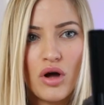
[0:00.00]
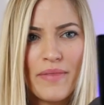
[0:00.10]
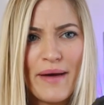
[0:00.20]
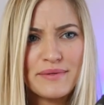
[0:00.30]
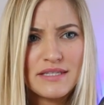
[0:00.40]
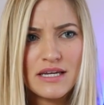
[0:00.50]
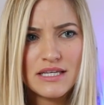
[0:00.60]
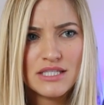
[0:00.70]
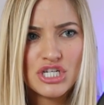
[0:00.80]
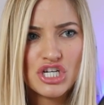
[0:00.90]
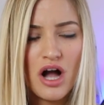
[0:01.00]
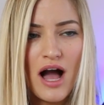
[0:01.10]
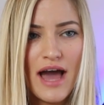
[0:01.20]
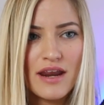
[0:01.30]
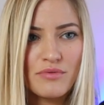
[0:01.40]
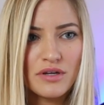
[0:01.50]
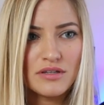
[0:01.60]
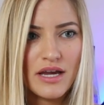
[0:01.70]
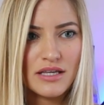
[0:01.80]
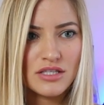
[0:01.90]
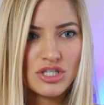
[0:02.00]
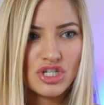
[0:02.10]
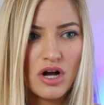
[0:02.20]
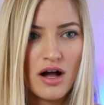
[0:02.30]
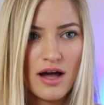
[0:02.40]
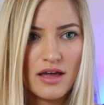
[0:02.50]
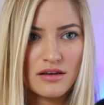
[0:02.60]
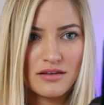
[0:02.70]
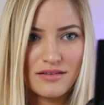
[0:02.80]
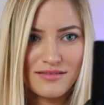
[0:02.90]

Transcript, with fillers: Oh, that was a nice shot, a real nice shot. All